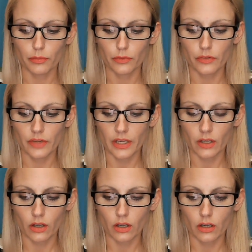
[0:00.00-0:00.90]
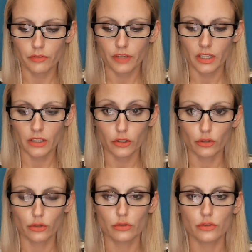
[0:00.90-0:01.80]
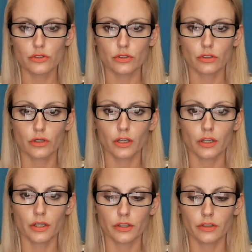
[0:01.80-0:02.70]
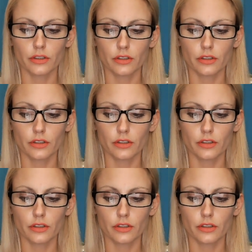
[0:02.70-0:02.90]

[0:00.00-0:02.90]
They are fake news and